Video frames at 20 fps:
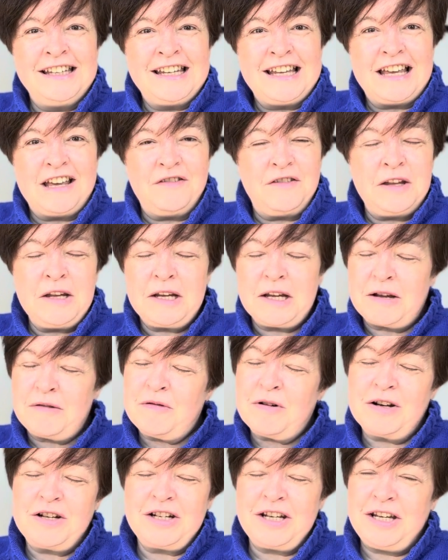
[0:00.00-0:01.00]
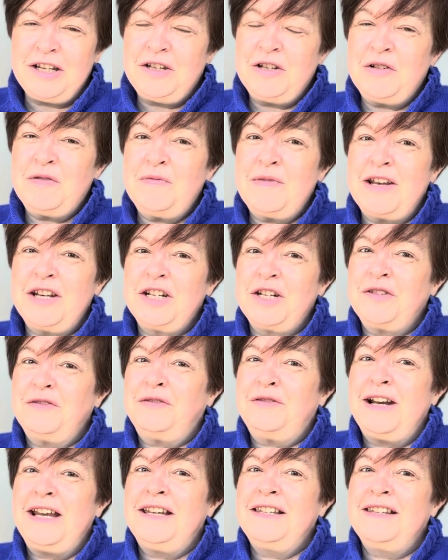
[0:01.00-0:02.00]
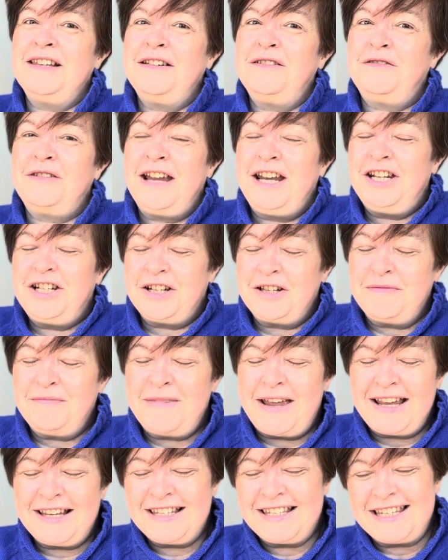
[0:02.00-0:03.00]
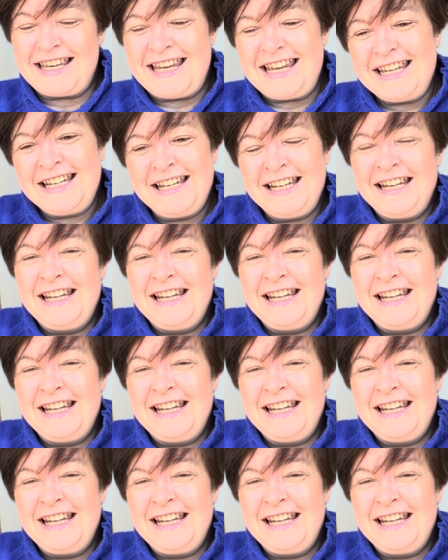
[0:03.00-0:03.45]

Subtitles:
I think I'm watching too much of Rachel Maxey.